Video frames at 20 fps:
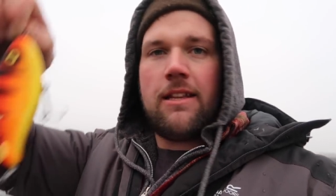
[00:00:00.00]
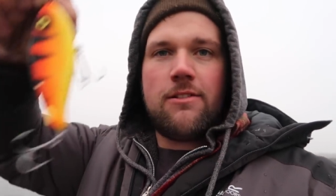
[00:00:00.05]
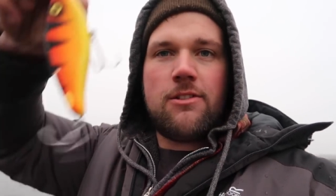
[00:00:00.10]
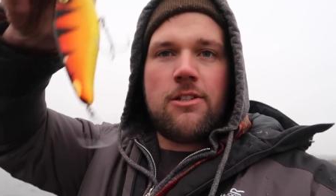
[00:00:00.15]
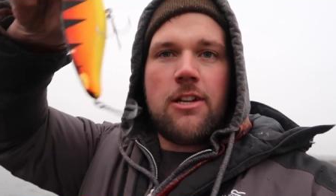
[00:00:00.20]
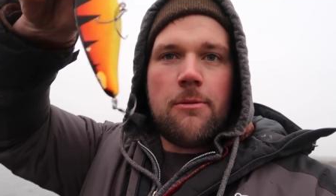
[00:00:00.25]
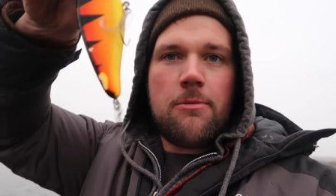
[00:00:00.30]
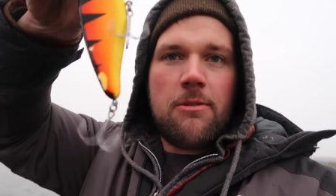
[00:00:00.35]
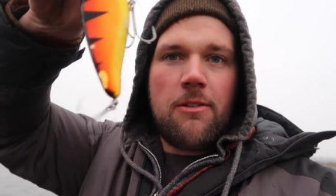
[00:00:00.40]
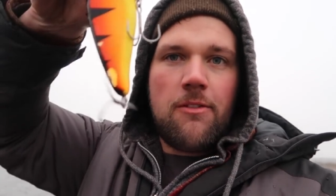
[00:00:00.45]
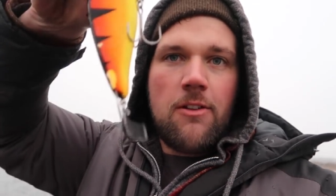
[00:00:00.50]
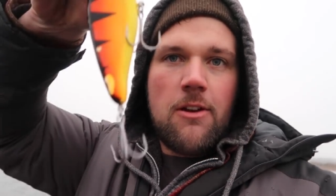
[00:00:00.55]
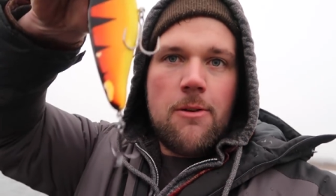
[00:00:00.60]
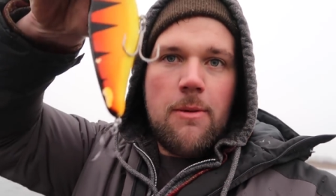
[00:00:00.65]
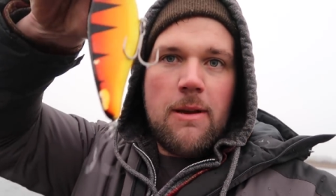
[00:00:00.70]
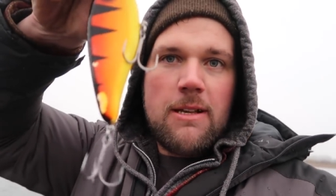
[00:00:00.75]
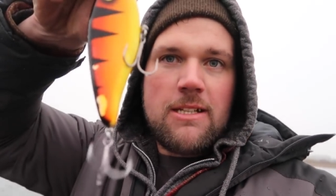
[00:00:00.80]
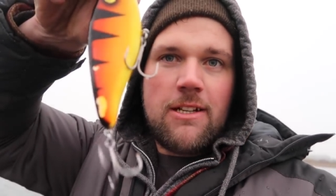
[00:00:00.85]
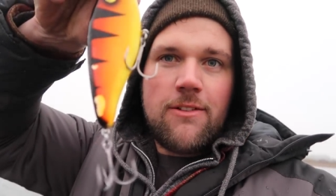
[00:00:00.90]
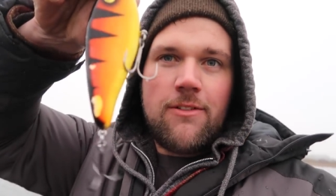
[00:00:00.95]
They've chipped a
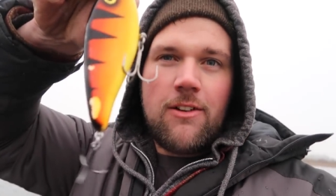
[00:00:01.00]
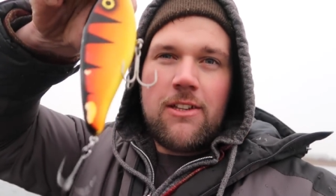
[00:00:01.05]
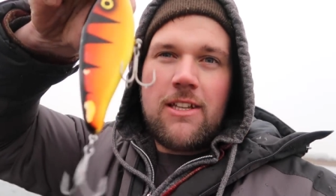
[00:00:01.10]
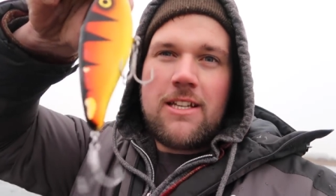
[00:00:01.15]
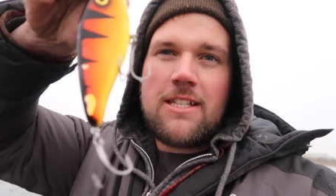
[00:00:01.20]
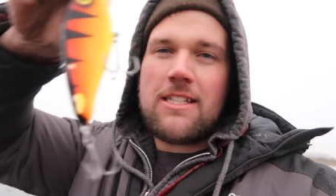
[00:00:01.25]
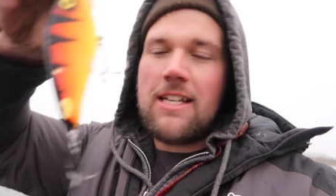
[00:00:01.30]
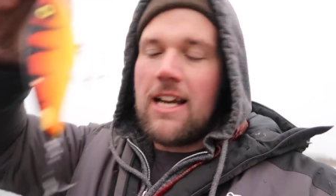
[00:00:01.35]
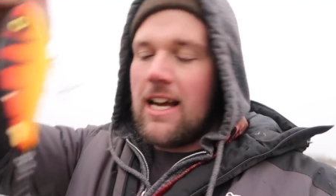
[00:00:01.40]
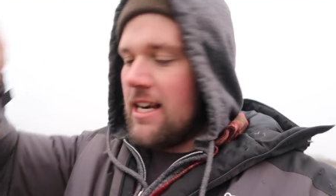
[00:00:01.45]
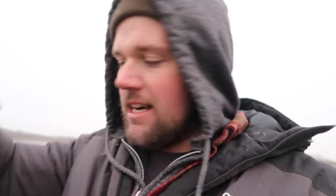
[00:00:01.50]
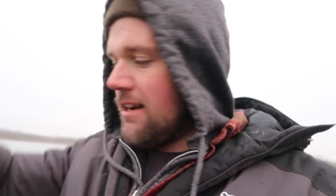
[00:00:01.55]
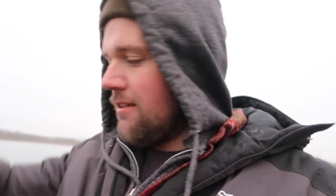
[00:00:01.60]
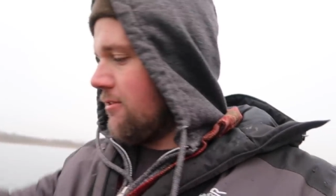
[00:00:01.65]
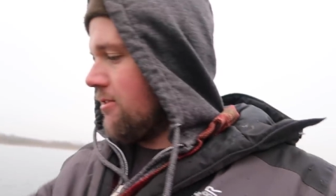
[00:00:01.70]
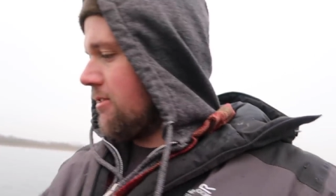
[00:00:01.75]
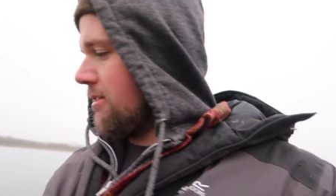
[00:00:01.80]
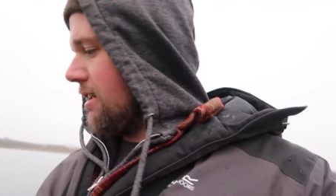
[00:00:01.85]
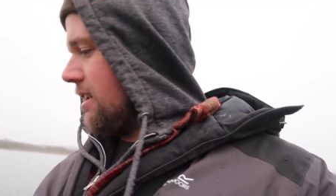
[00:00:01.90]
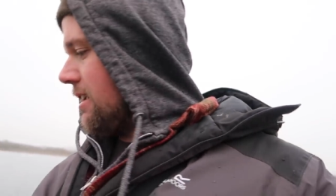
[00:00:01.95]
few bits off on this side and
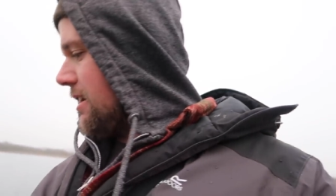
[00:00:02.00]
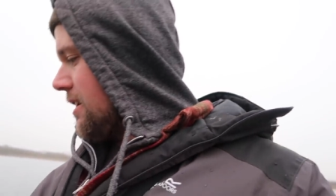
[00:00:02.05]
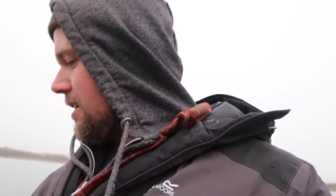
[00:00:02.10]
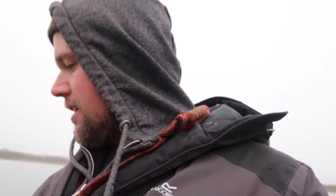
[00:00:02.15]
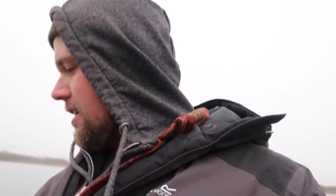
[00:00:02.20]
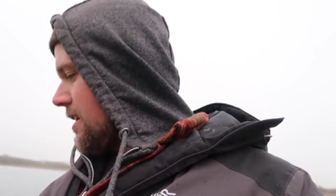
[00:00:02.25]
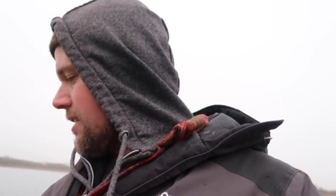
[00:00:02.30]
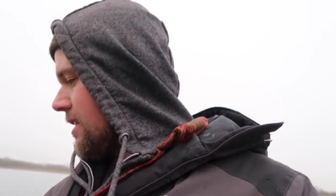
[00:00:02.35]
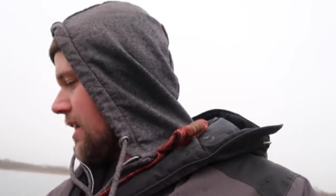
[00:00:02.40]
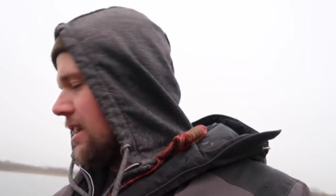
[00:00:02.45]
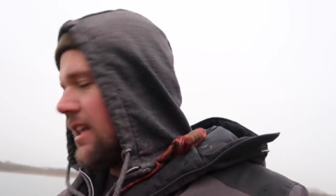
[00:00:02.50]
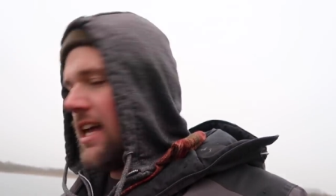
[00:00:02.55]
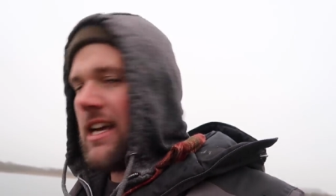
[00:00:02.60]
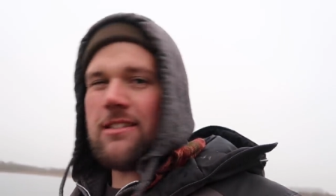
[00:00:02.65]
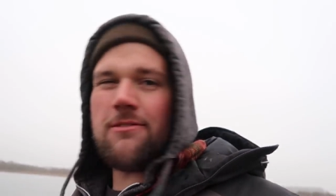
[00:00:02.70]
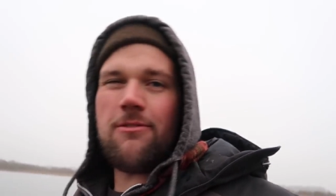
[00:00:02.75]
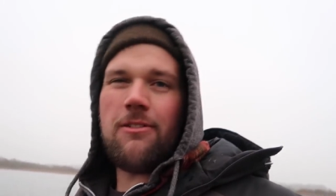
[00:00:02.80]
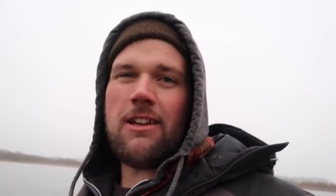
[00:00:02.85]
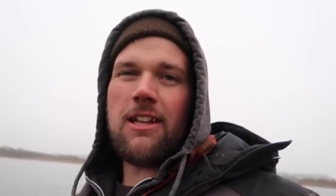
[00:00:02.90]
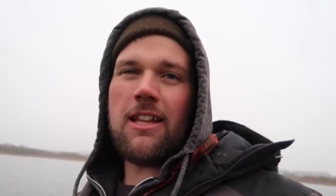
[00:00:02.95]
everything. That
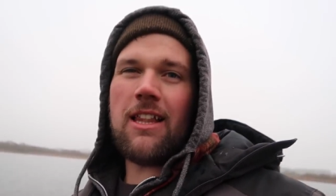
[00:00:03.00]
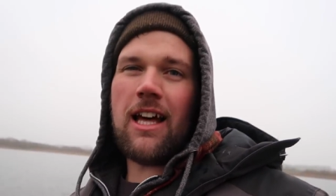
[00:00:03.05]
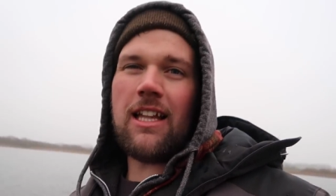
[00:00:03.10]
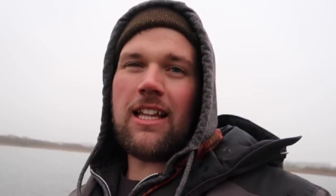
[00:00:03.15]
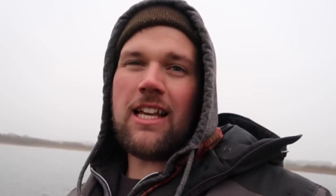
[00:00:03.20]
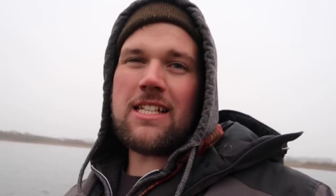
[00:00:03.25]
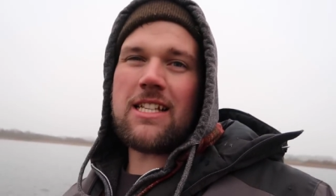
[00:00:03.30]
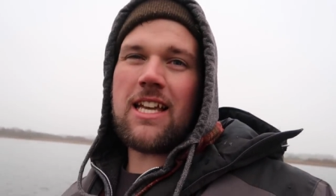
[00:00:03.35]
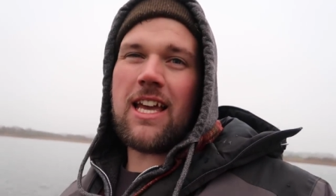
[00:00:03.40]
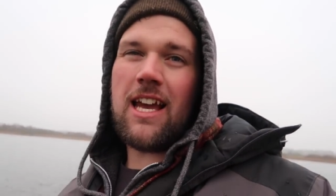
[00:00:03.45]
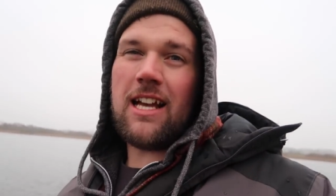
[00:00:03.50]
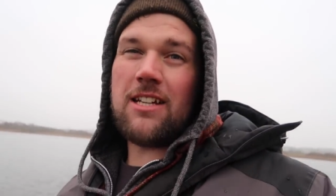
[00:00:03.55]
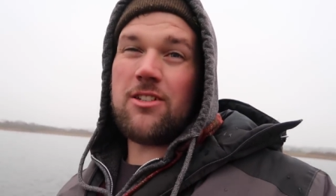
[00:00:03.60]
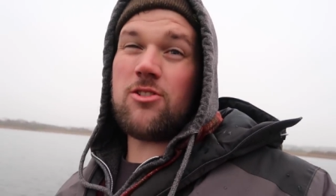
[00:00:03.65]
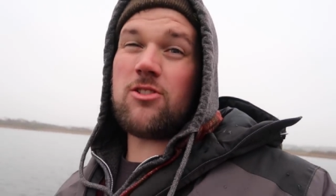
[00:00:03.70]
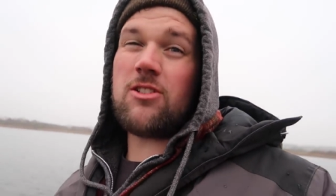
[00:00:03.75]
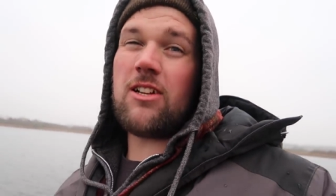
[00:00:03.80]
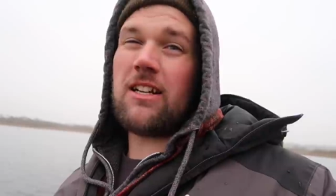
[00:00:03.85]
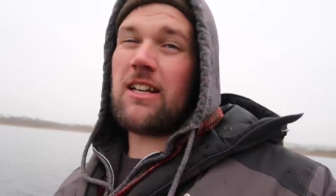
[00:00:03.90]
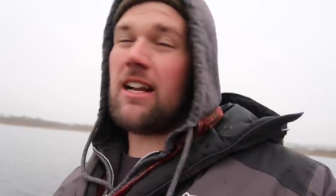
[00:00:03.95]
last fit, that last hit I
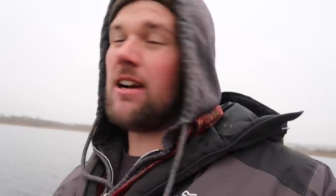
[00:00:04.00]
just had